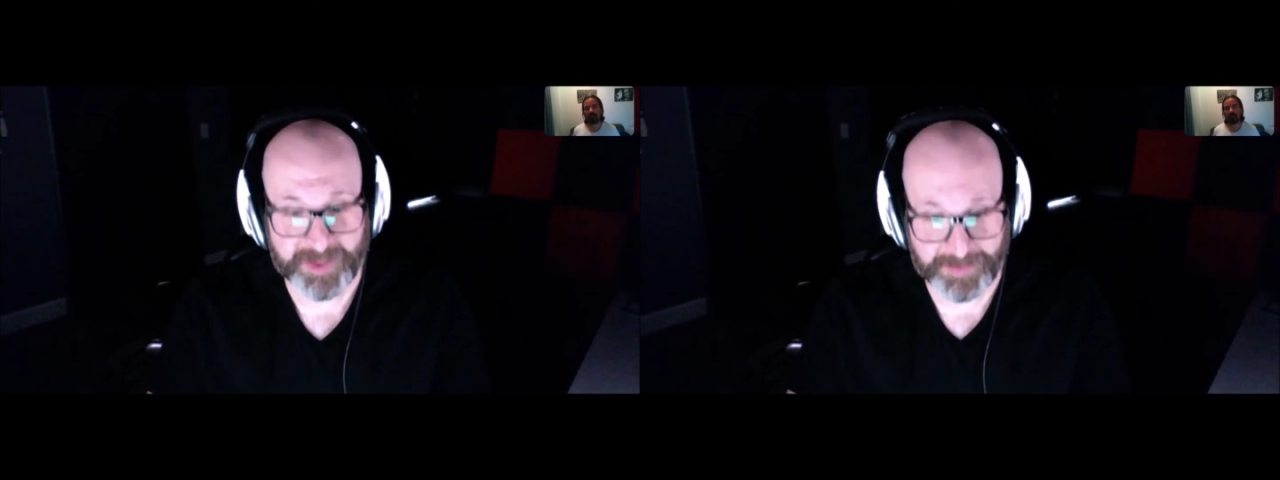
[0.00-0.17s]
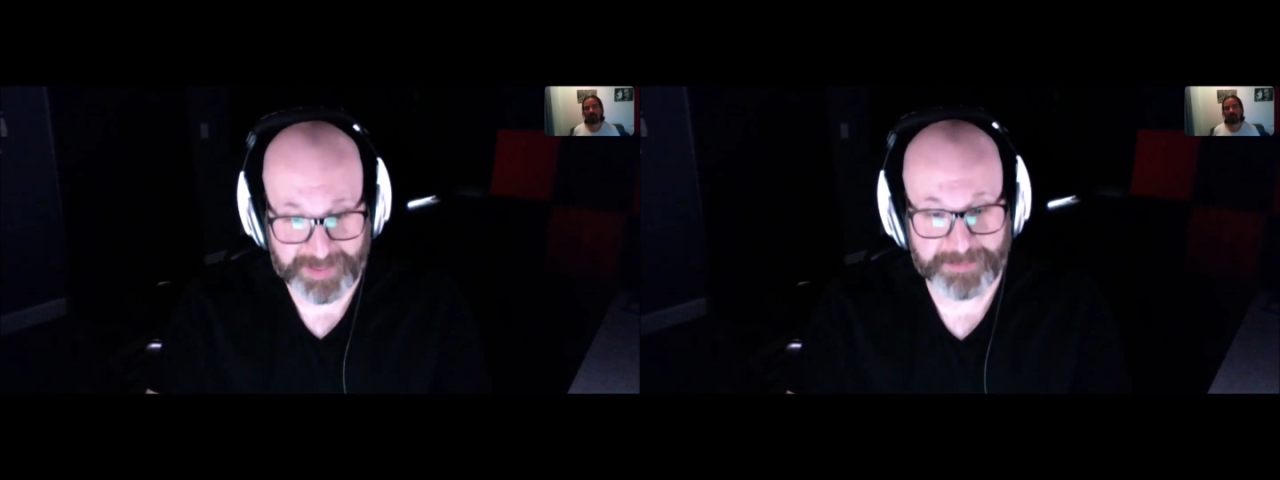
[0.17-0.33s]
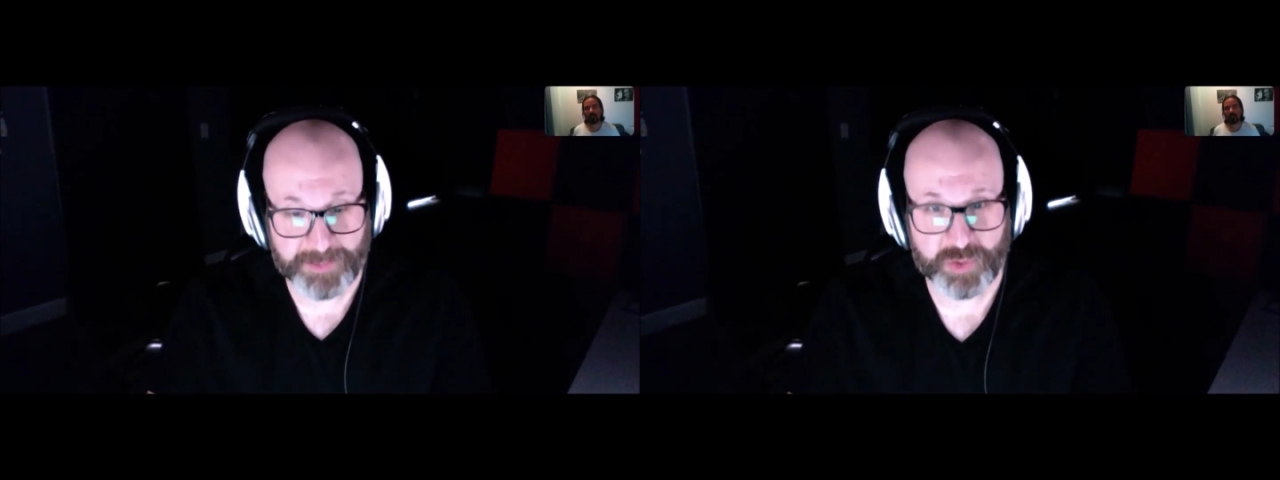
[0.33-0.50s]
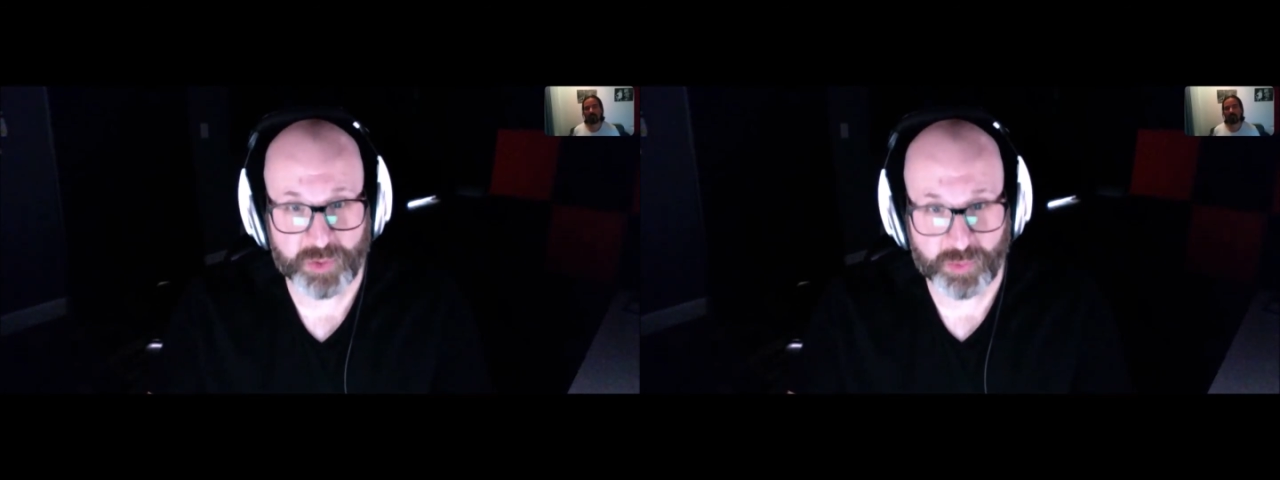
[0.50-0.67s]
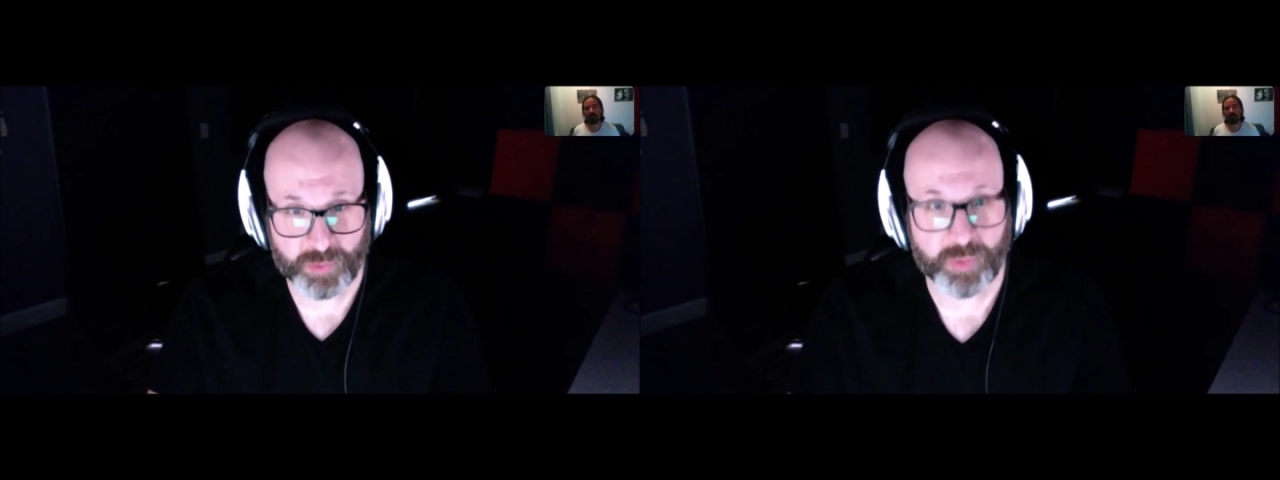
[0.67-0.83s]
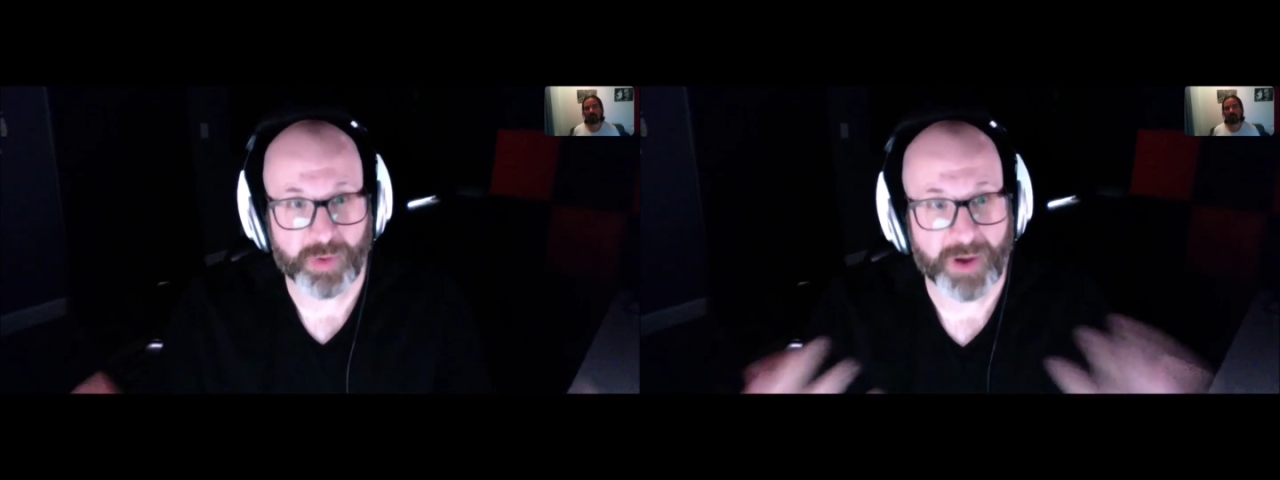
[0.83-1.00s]
the people
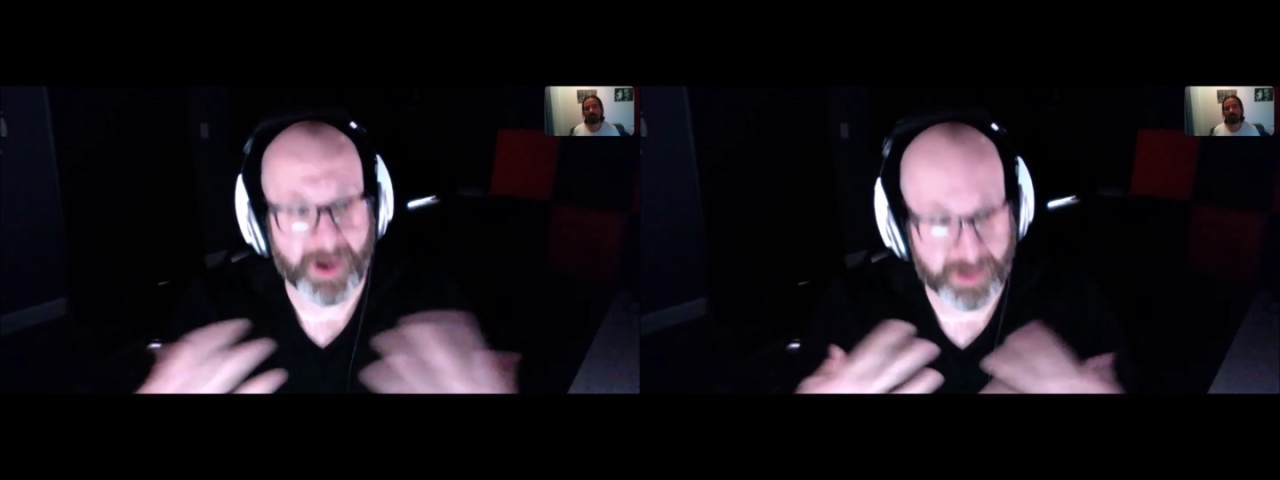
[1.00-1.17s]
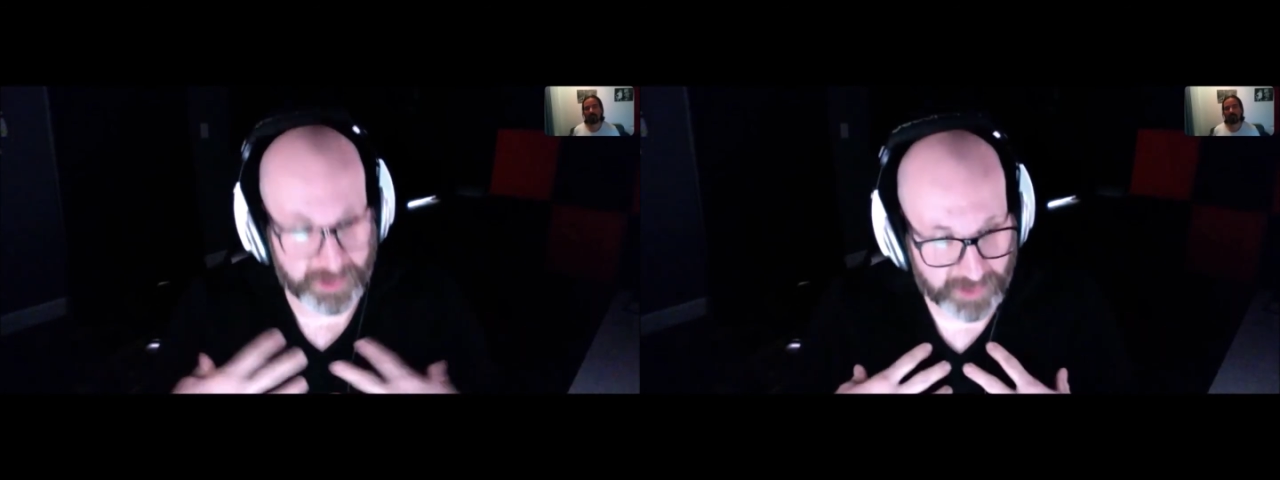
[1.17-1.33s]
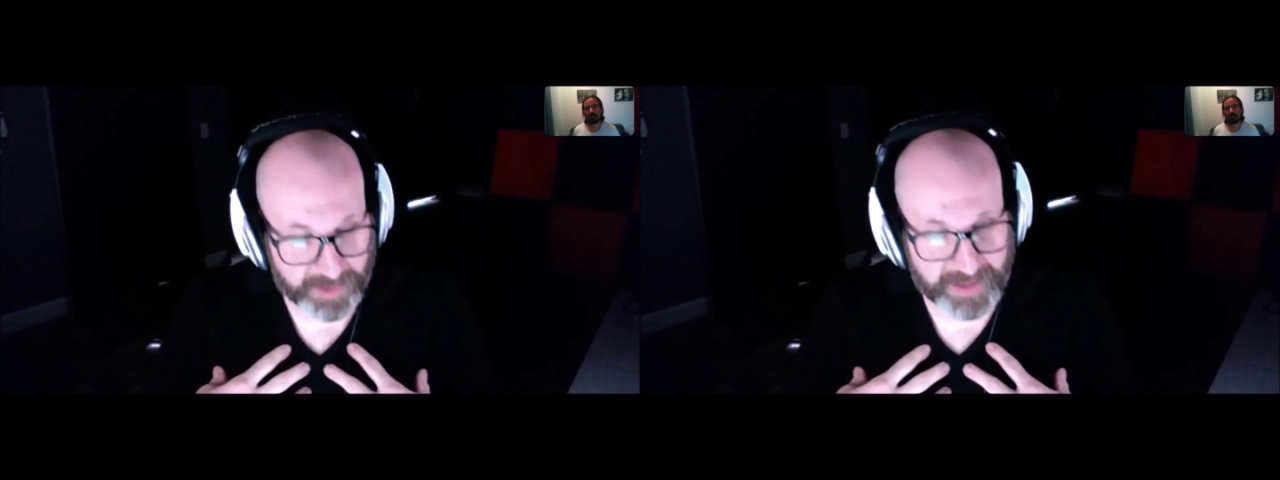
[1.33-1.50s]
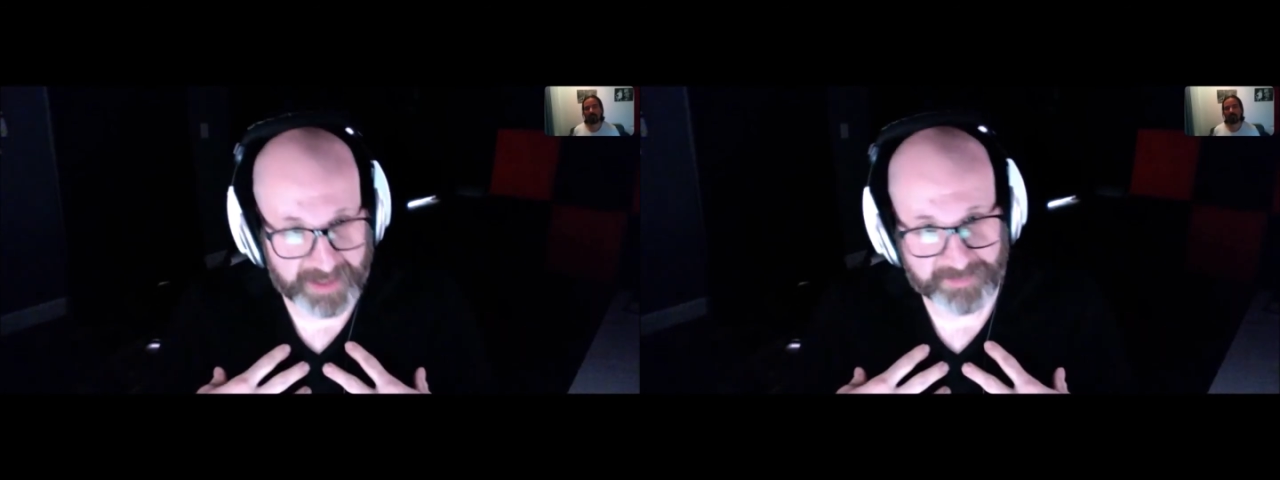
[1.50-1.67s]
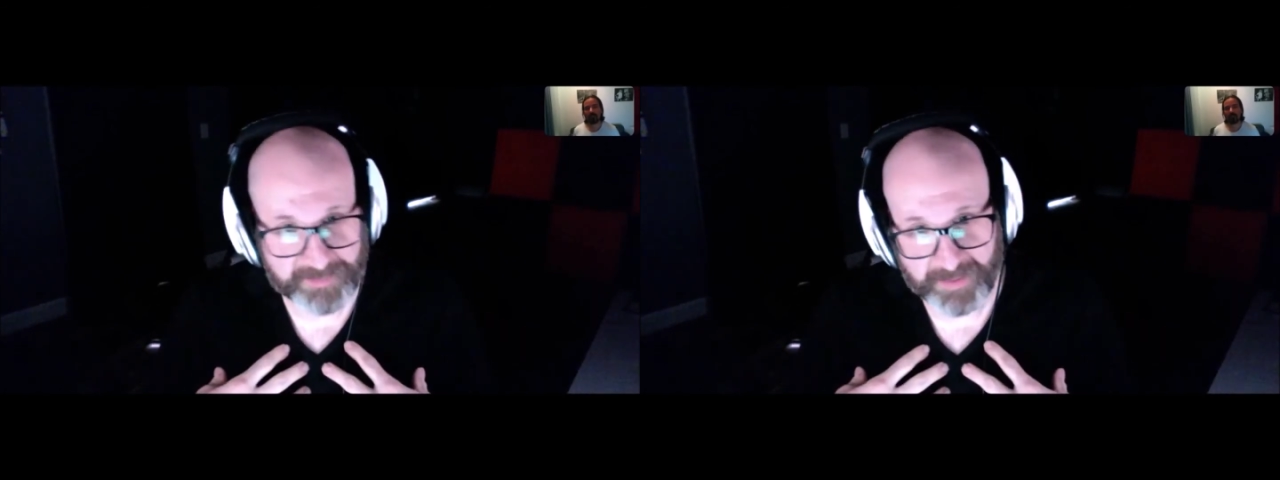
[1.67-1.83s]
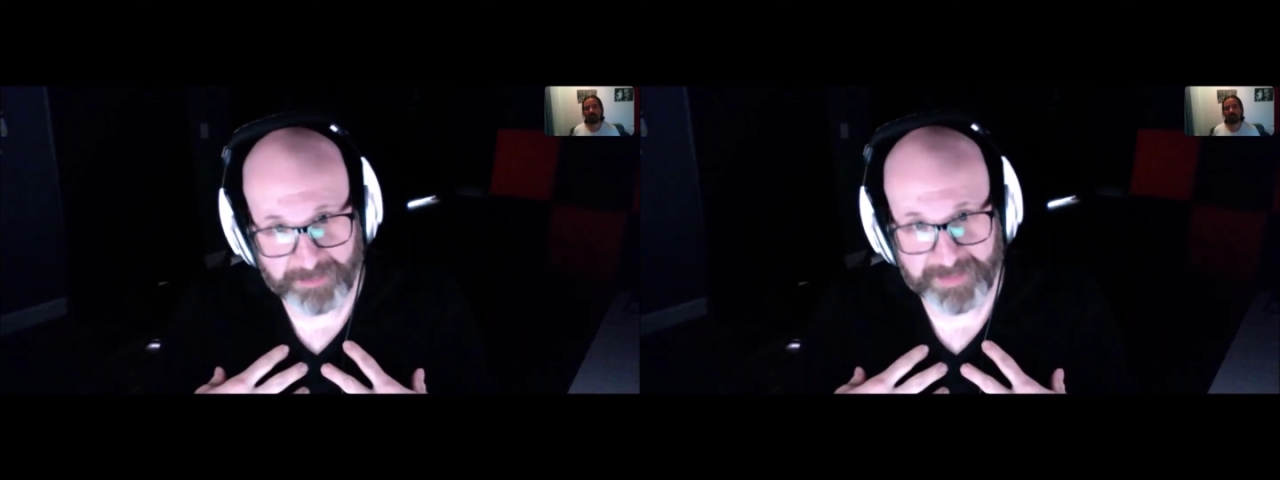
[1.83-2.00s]
who are learning
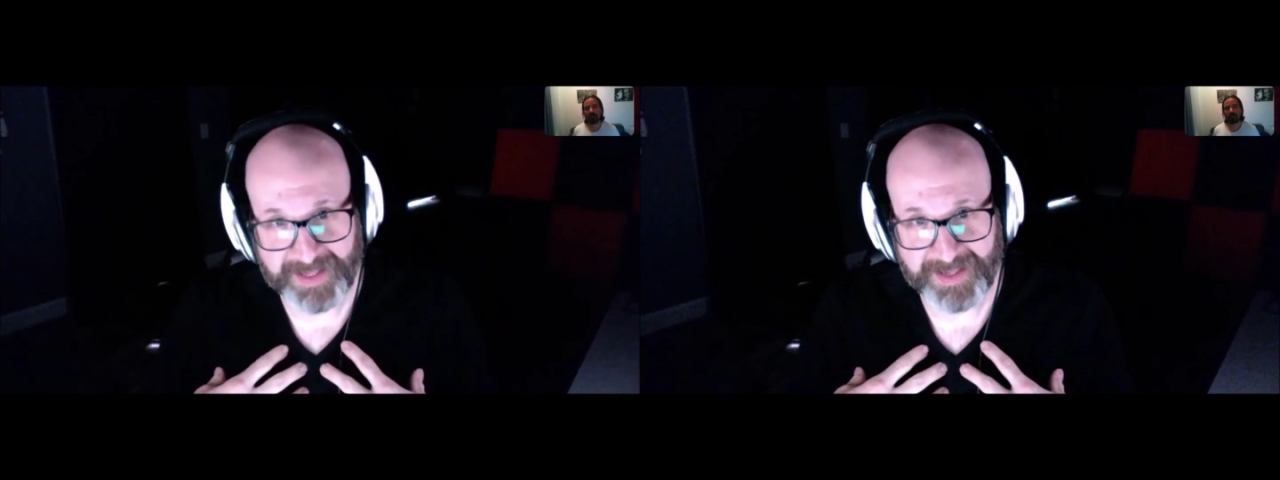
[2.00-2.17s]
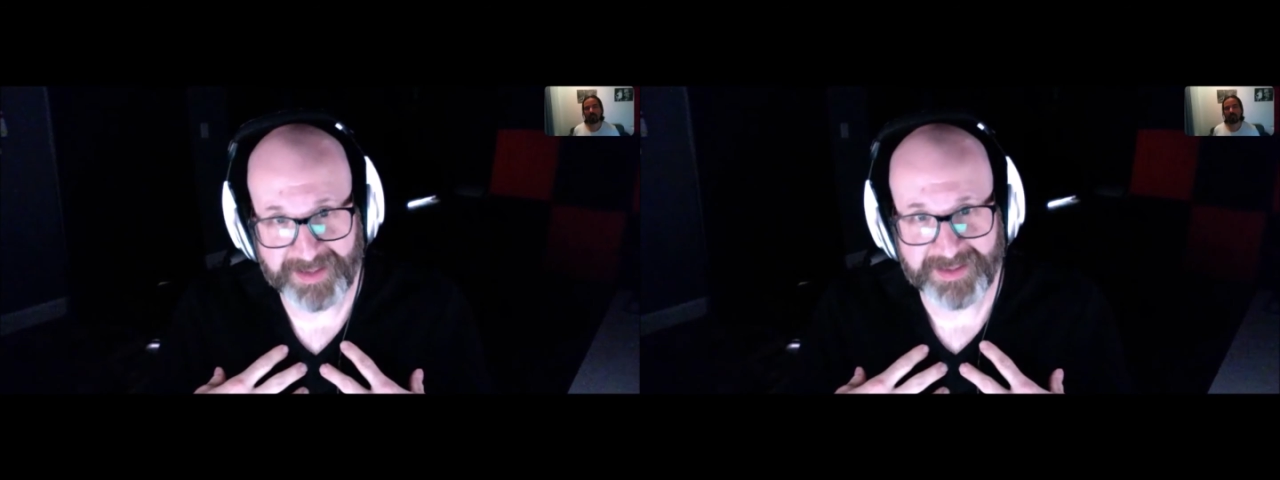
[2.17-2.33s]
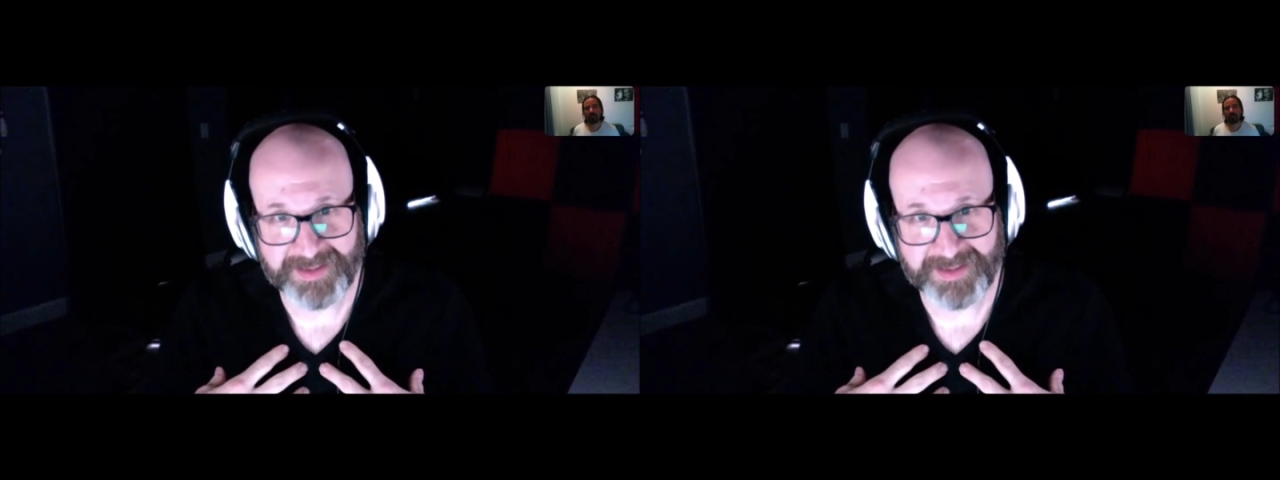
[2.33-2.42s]
from me